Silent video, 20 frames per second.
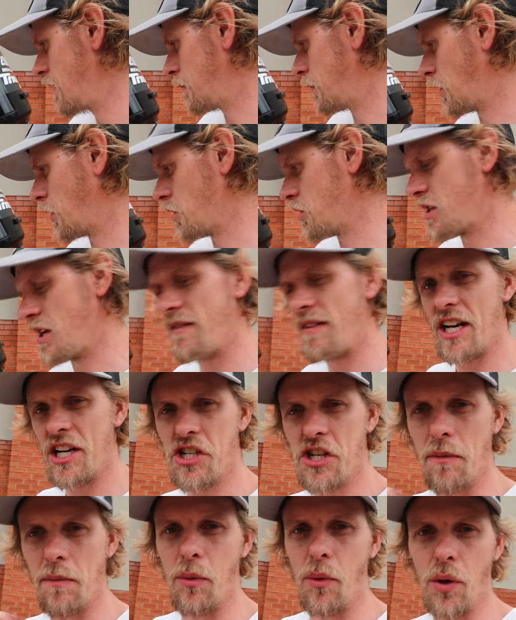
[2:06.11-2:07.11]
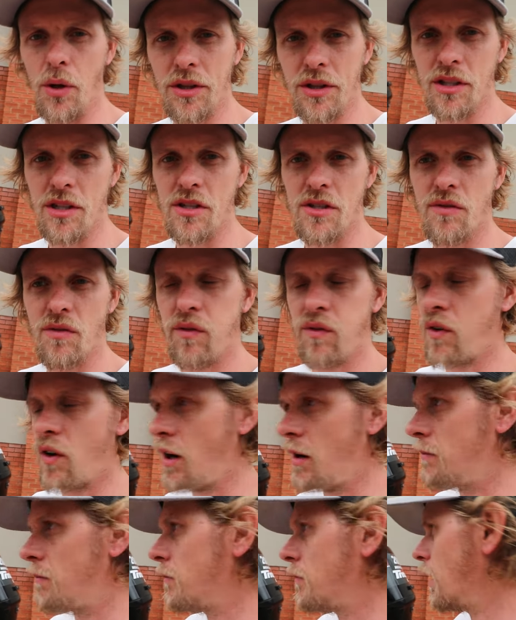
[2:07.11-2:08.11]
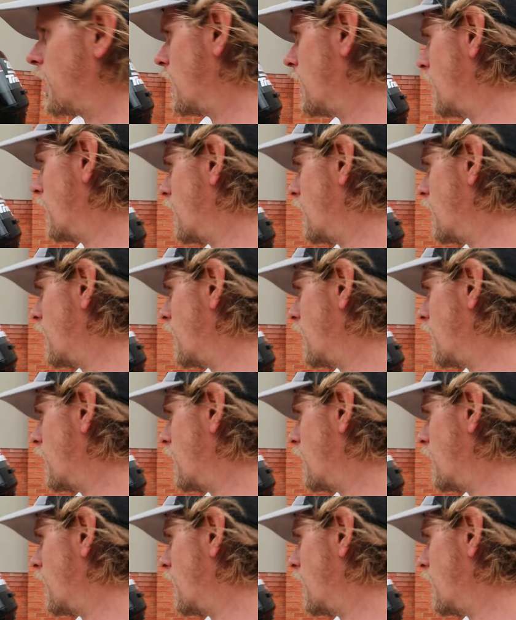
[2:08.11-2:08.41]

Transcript: because I've actually bought this from